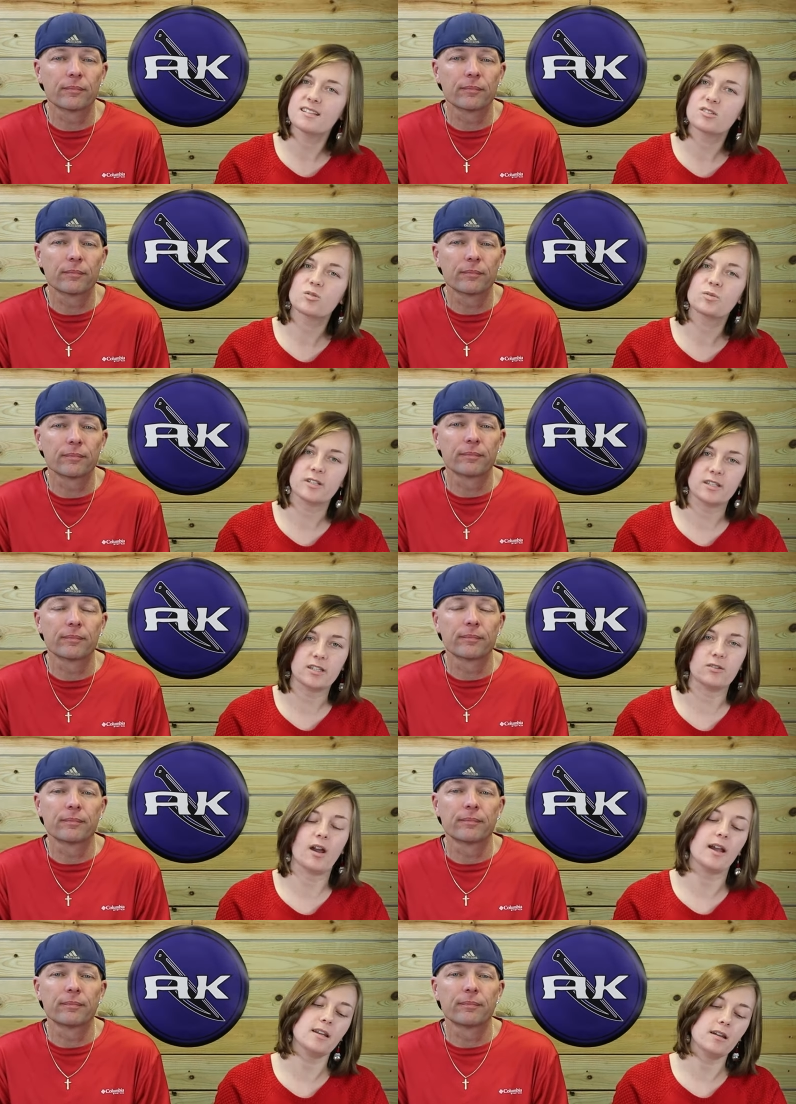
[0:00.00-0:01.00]
Speaker 1: these are really
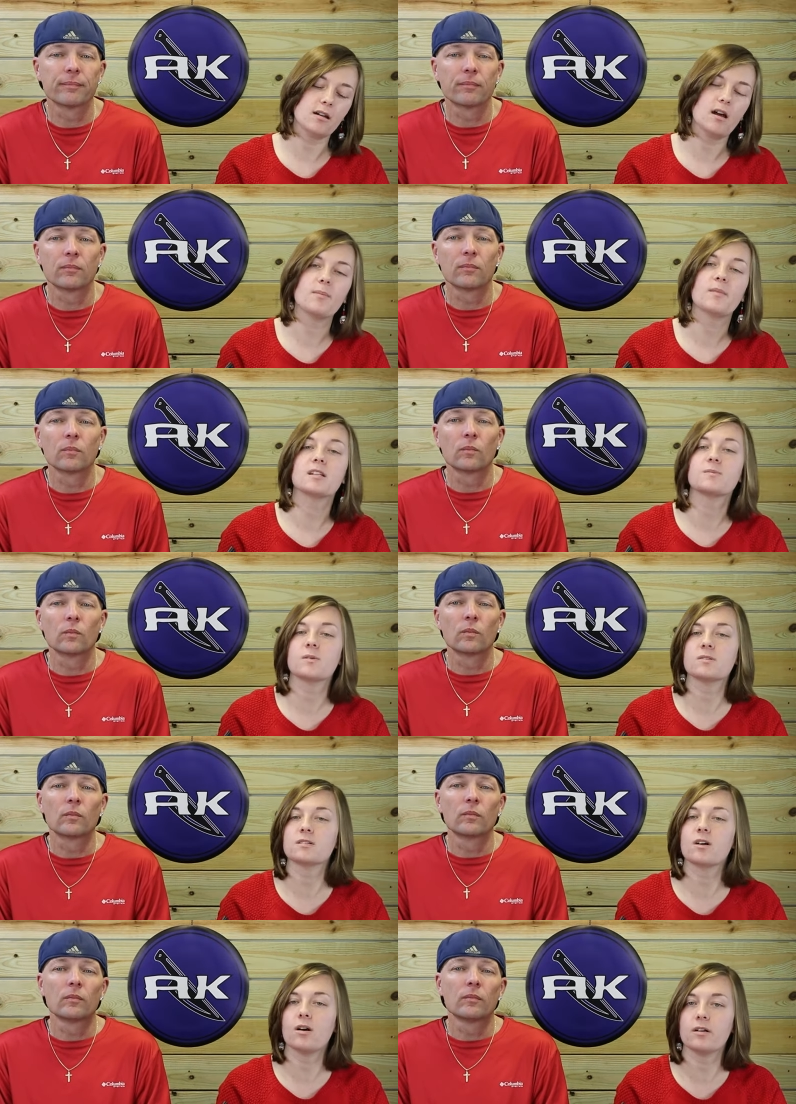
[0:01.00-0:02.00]
cute. I know I'm not
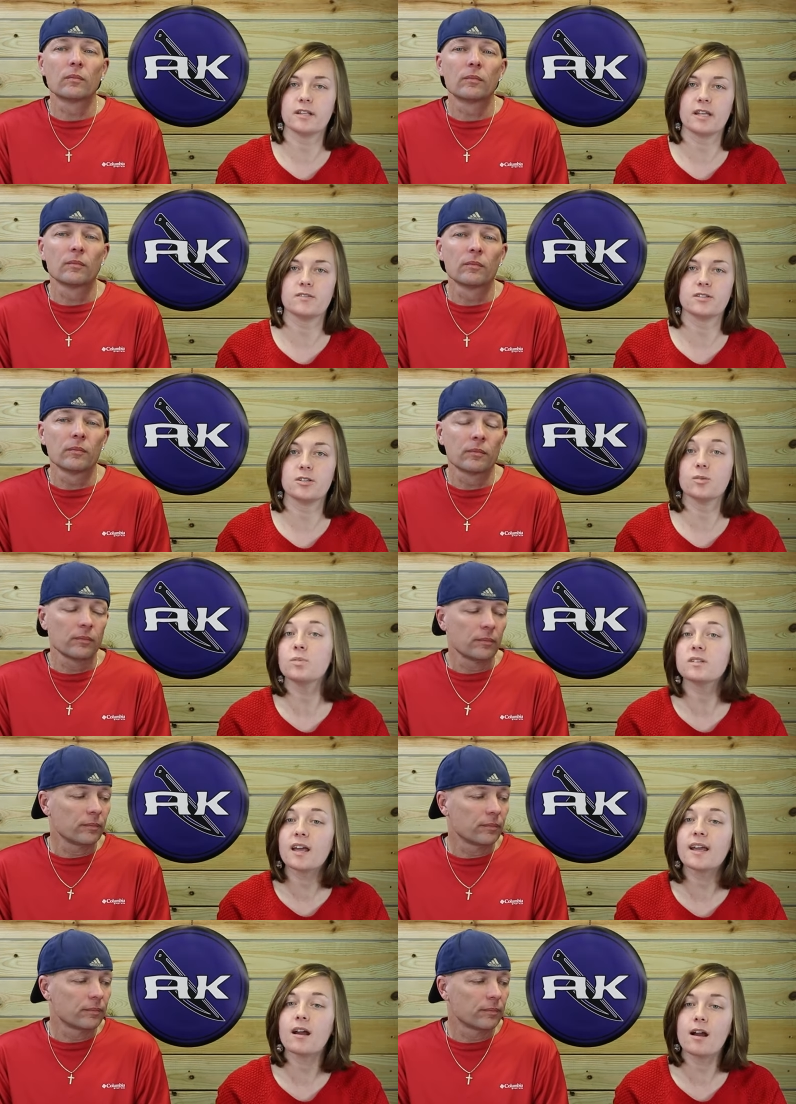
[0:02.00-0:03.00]
supposed to call knives cute,
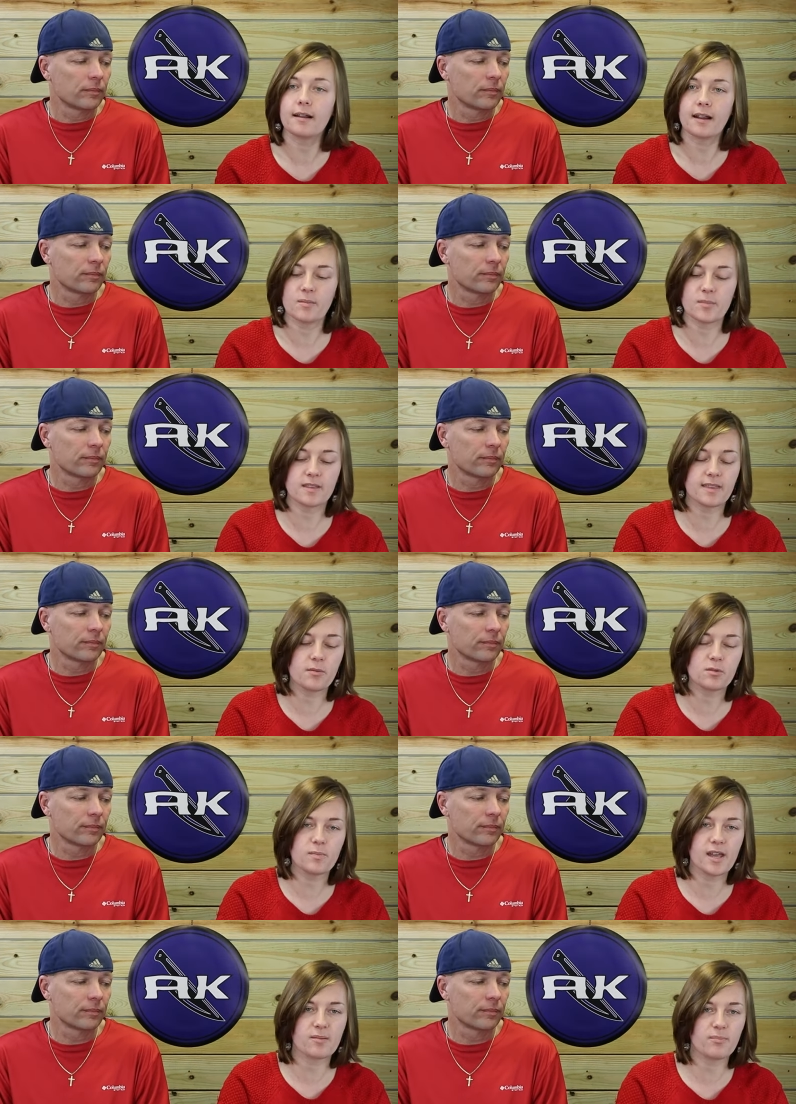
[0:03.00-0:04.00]
but they are. I mean, they
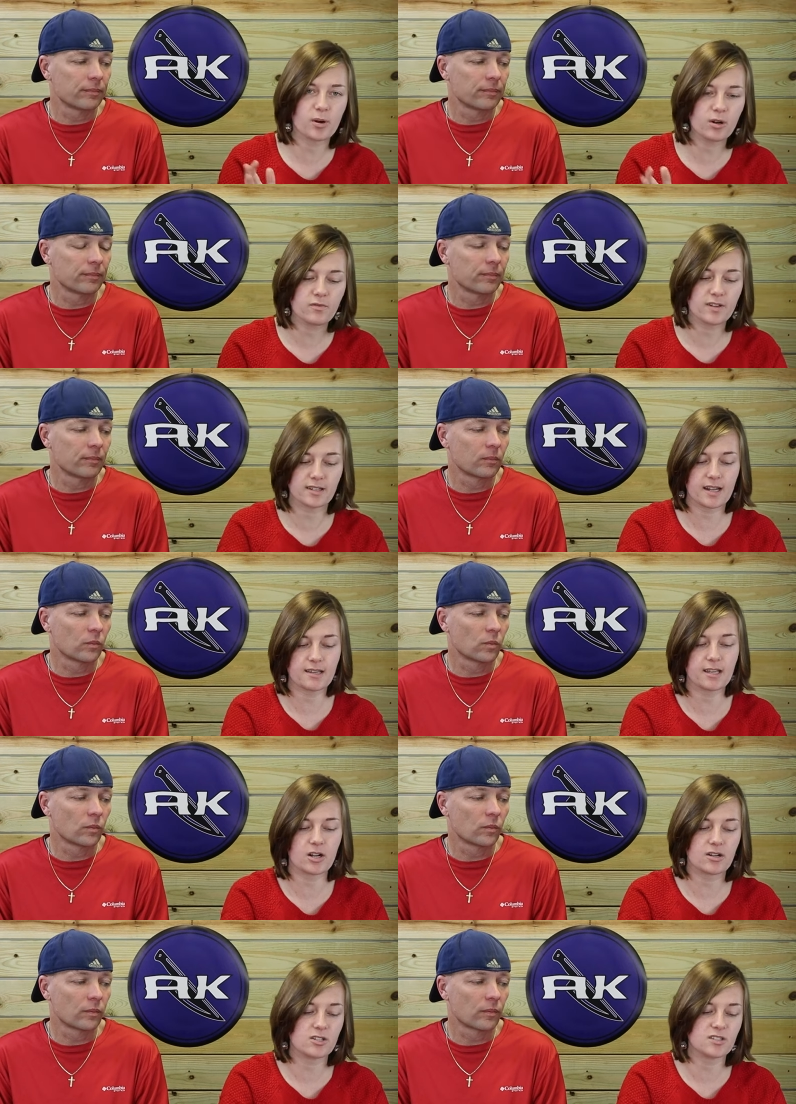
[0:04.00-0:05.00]
would make perfect neck
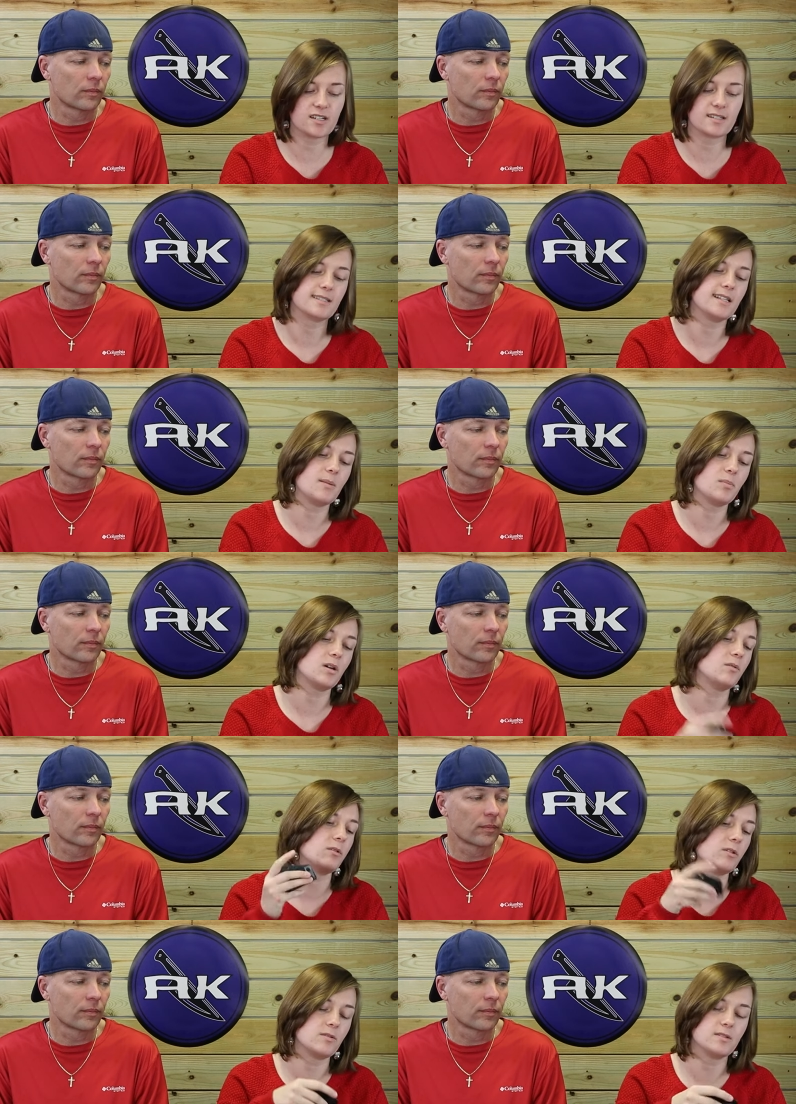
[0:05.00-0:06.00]
care. You just got to slap on
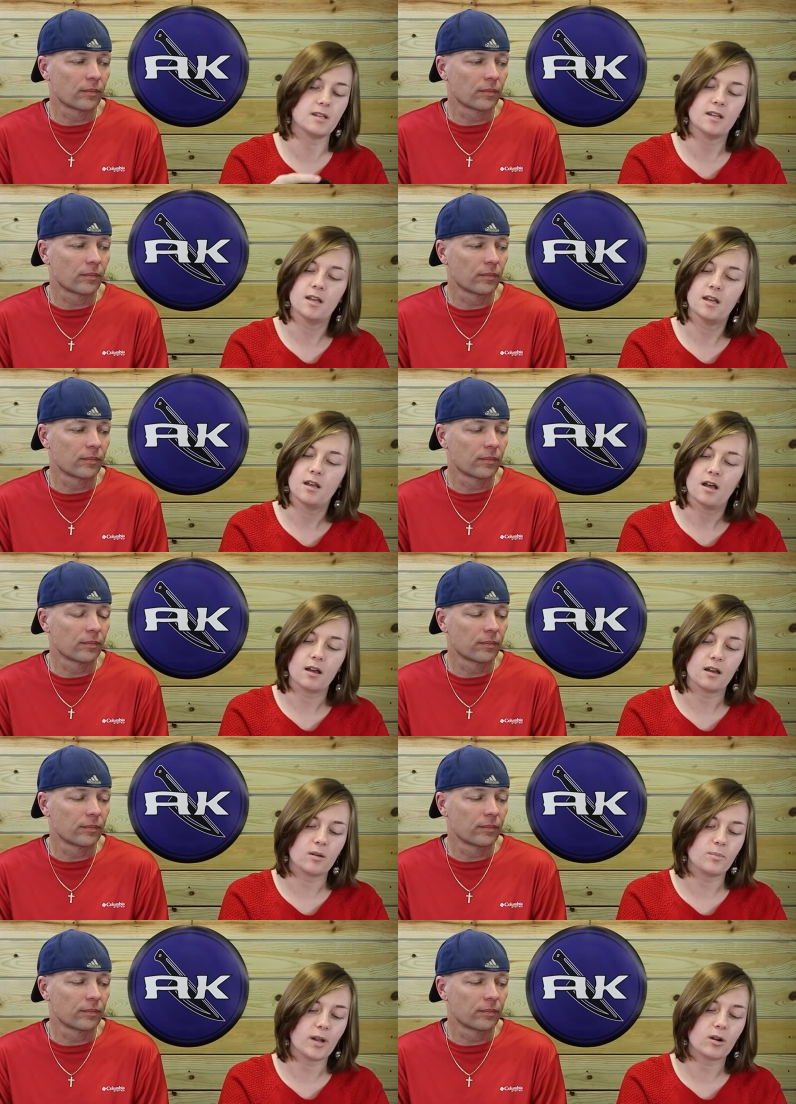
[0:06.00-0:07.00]
one of those
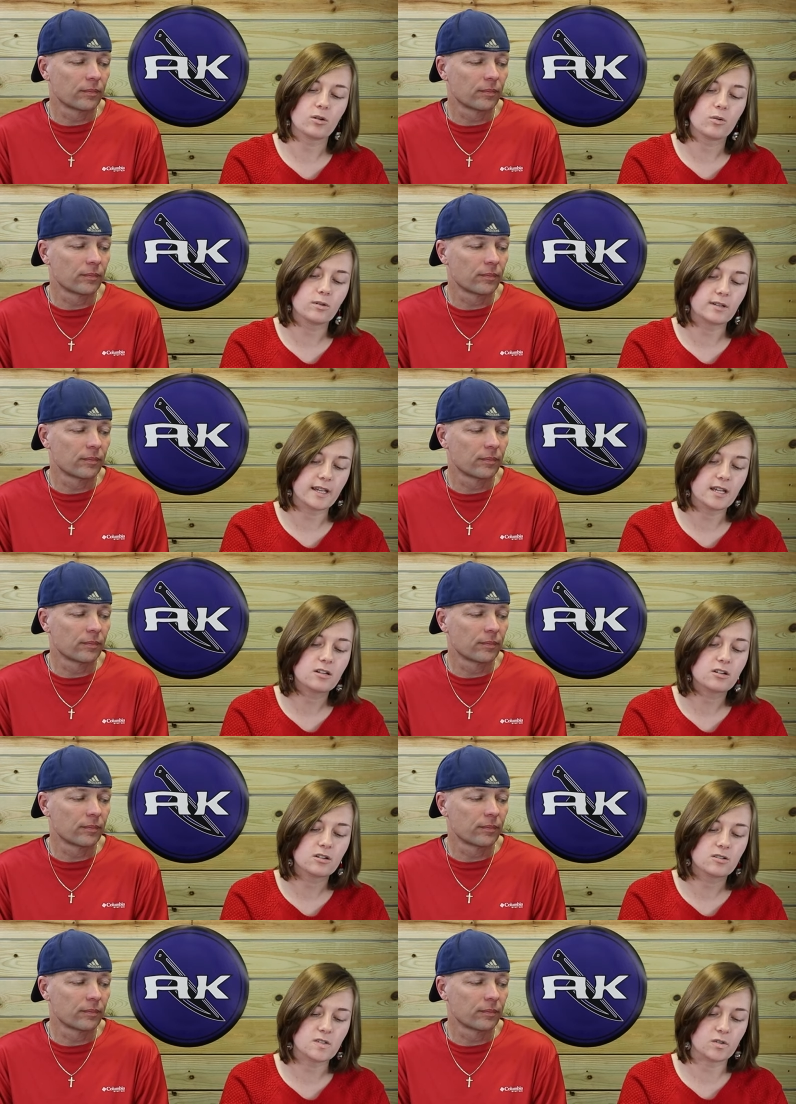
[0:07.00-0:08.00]
uh, paracord
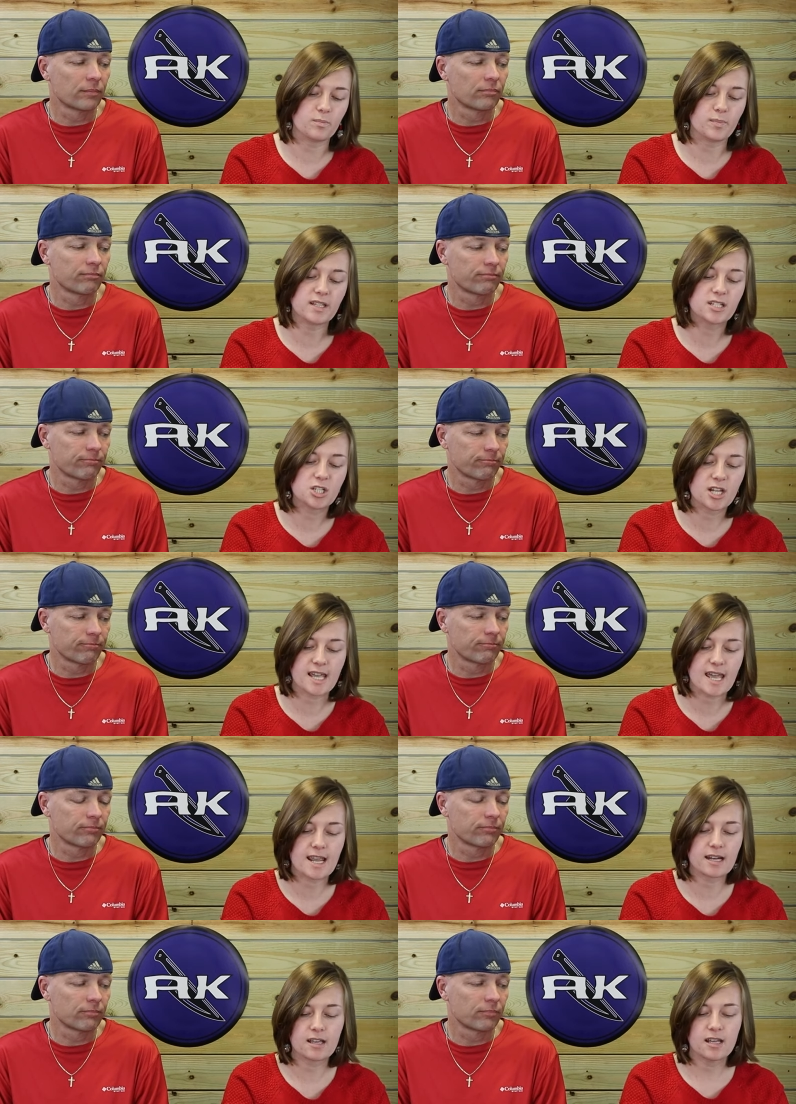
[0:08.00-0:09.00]
lanyards or a billet
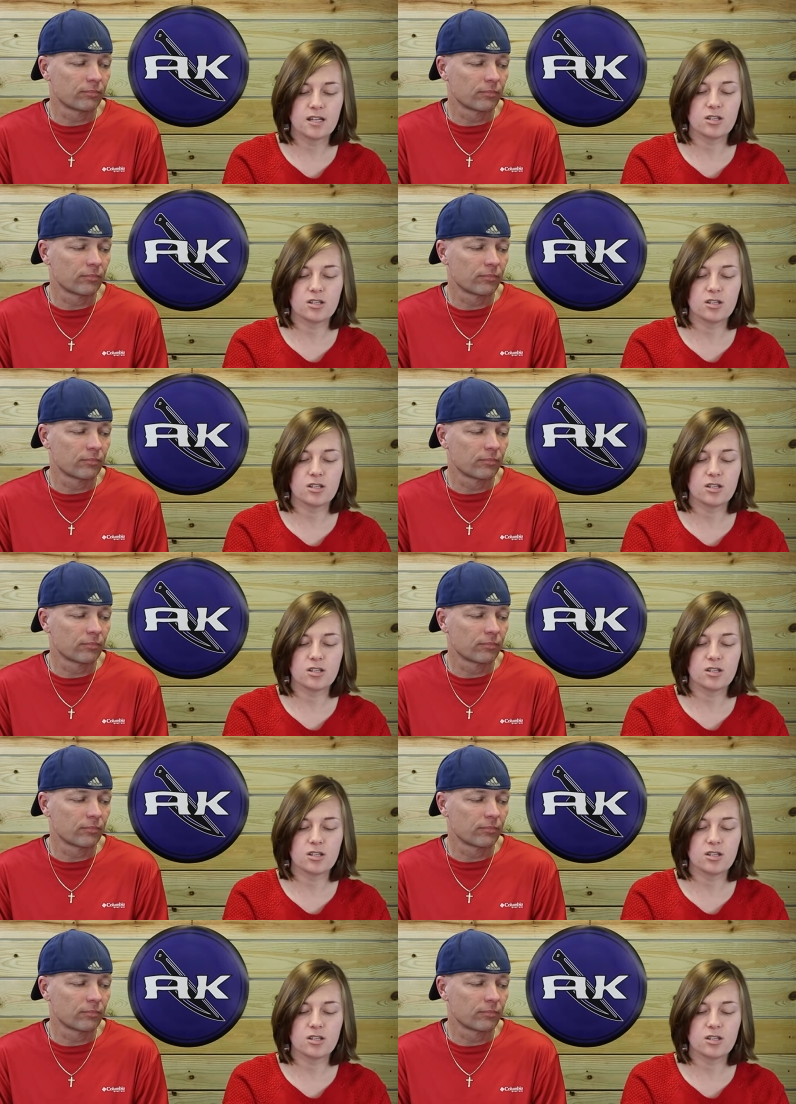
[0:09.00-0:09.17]
chain.